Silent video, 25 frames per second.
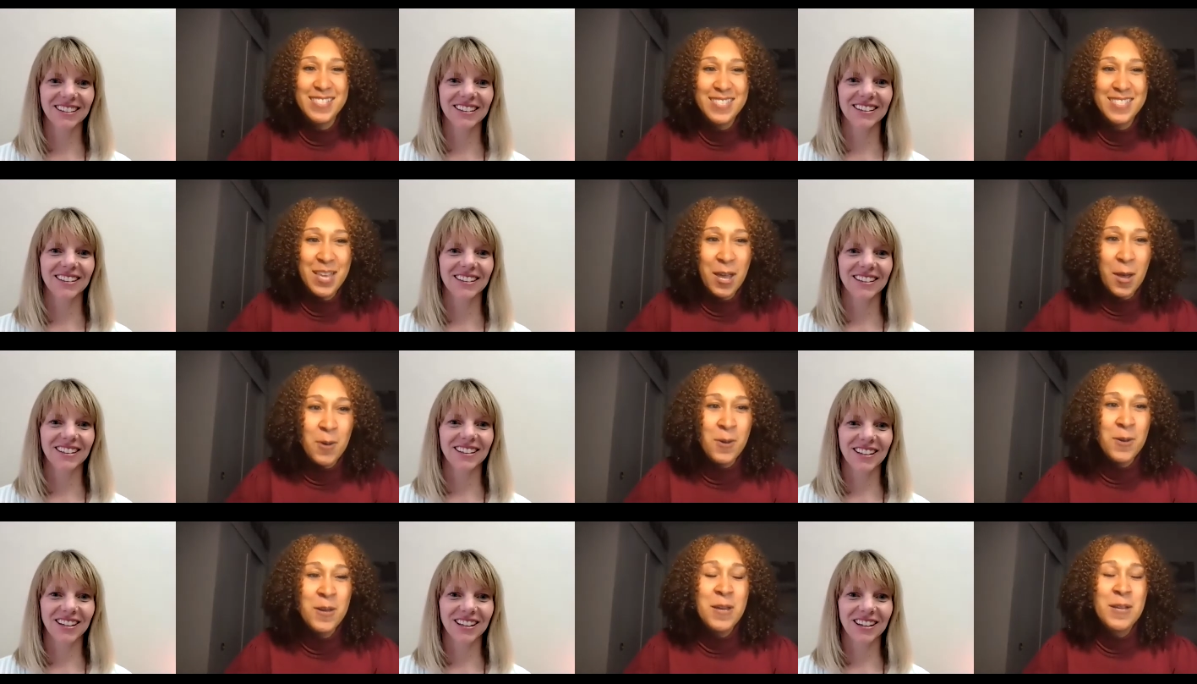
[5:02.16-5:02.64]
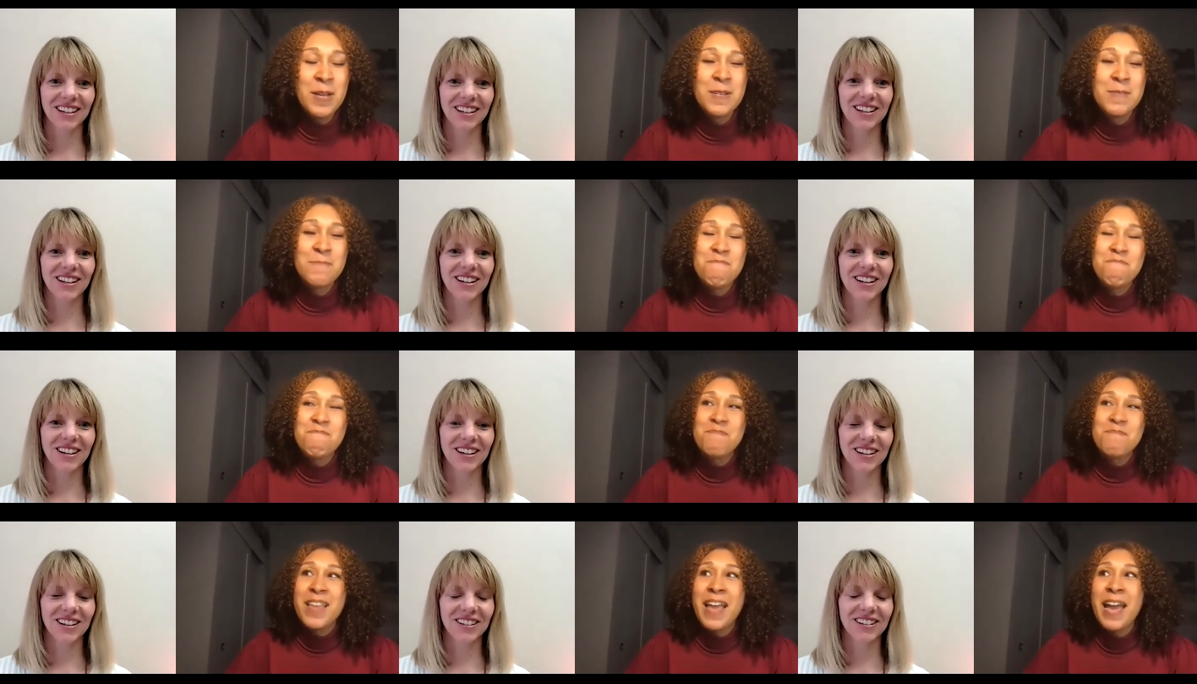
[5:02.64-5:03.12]
Speaker 1: So
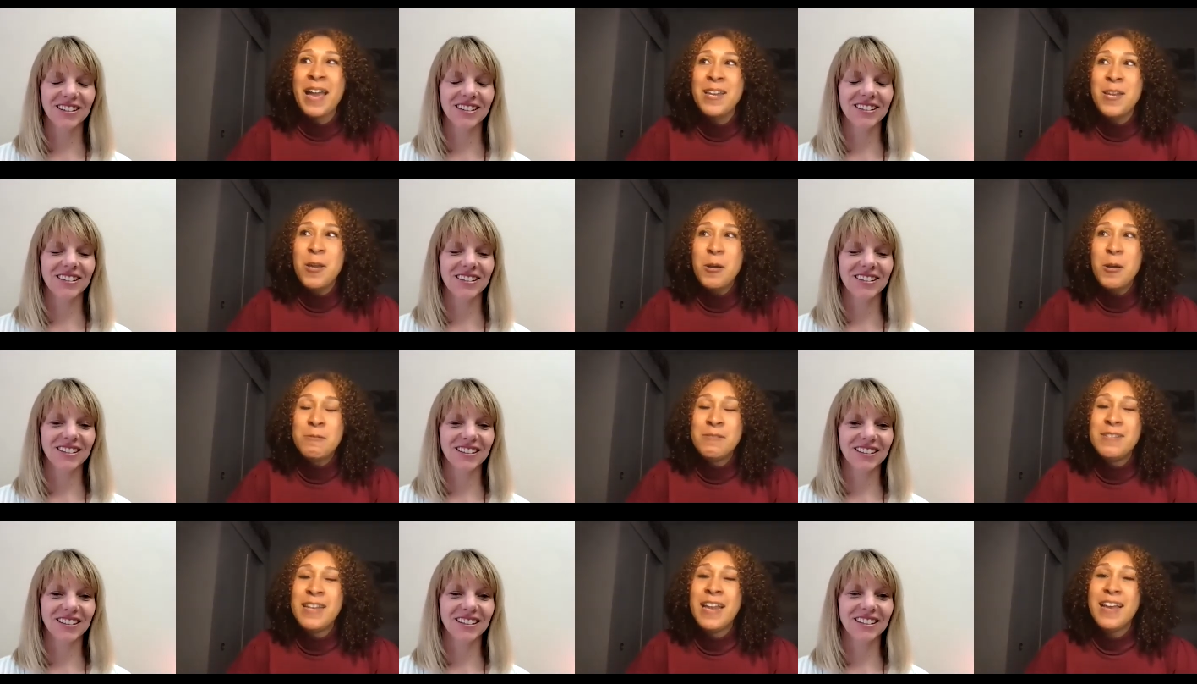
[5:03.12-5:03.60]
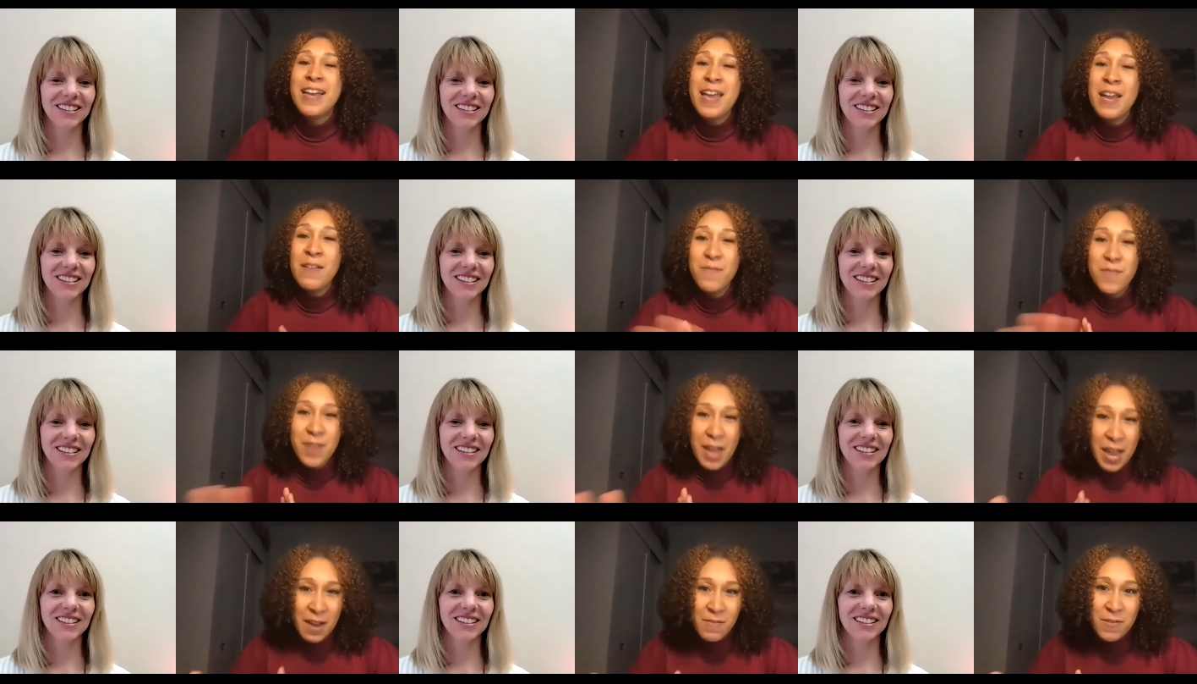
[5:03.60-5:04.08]
I know
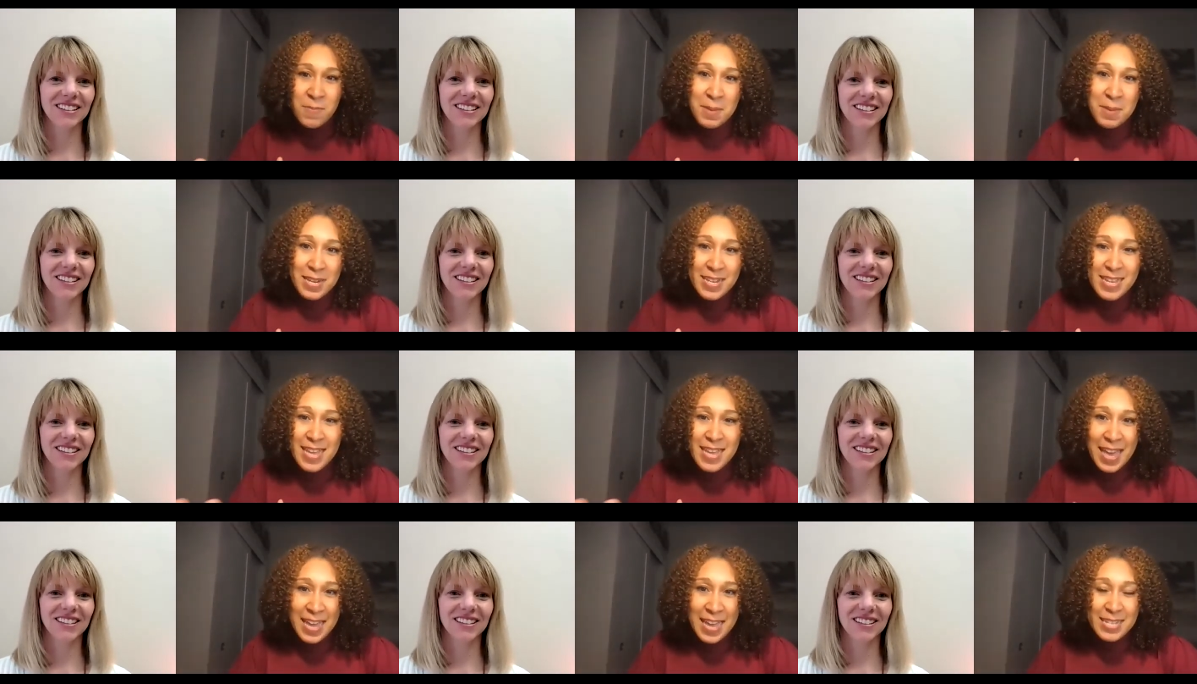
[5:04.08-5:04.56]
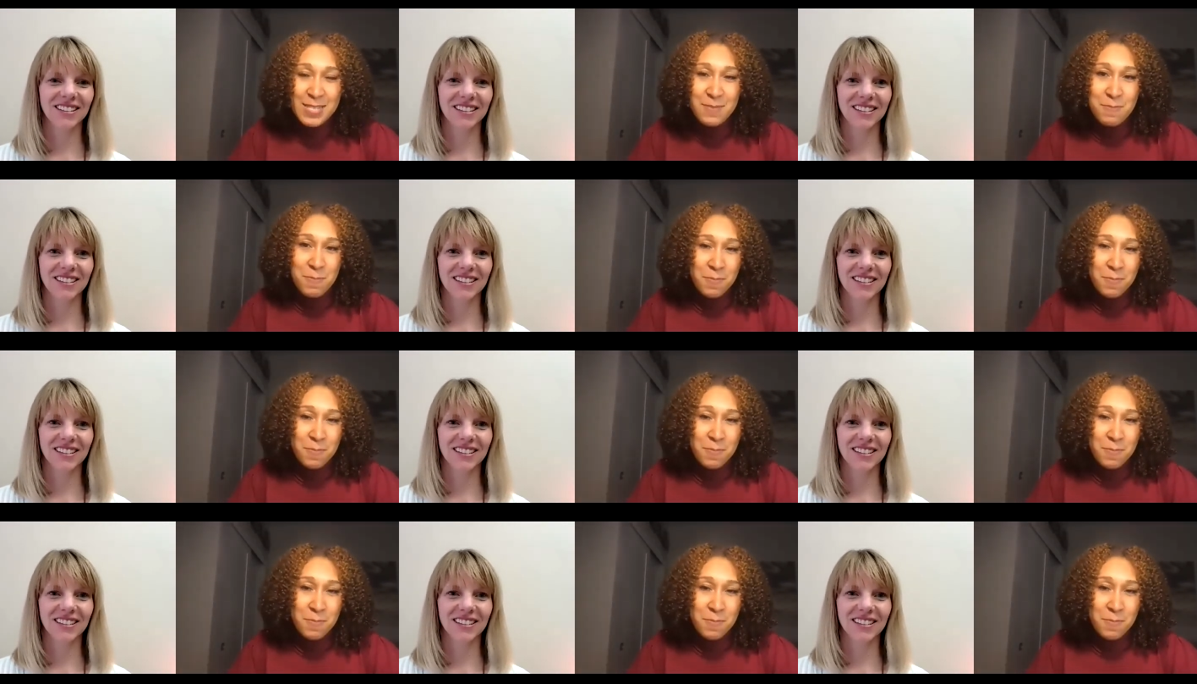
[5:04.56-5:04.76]
everybody hates